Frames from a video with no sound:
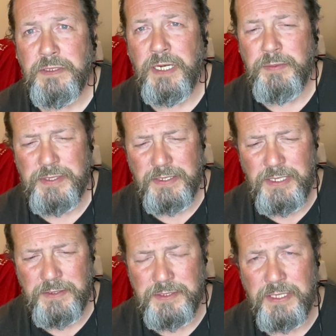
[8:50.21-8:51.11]
Now, is that
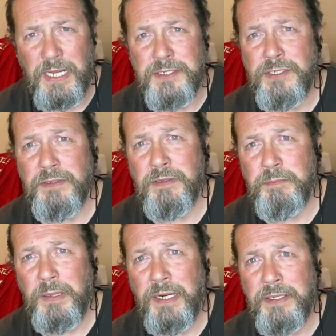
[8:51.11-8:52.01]
down to the attitude of the
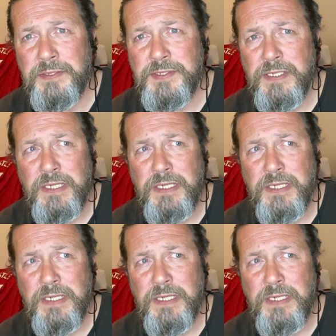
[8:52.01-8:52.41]
players,